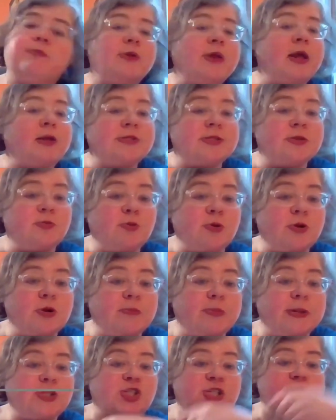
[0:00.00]
pronounce the
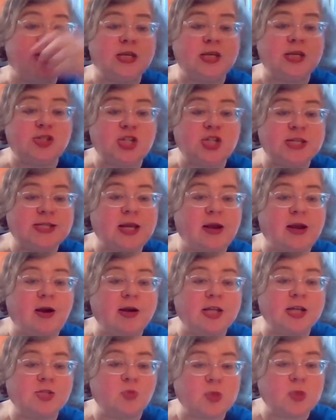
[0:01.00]
word, but she she's an
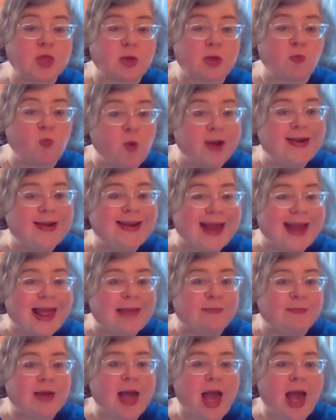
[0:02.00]
artist with a one name.